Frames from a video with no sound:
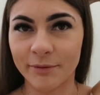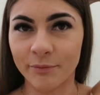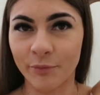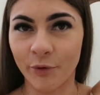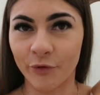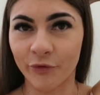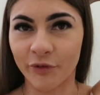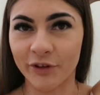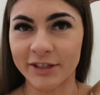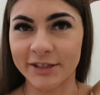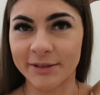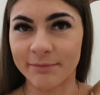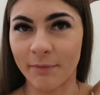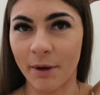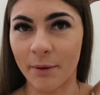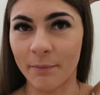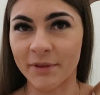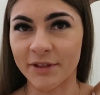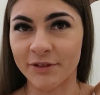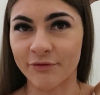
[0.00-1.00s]
boyfriend's
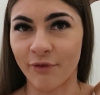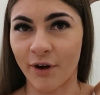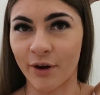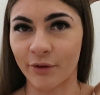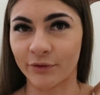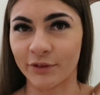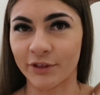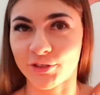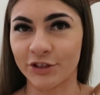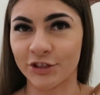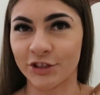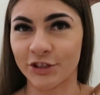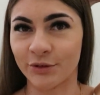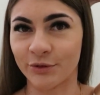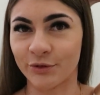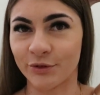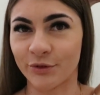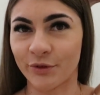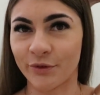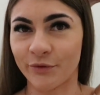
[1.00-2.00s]
mum is round then
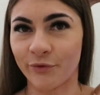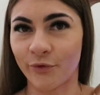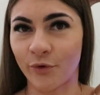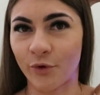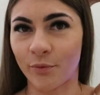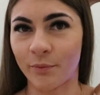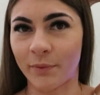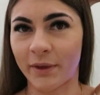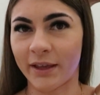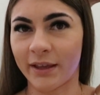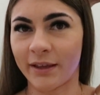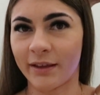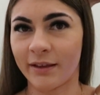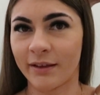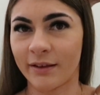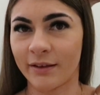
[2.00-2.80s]
she'll do it for me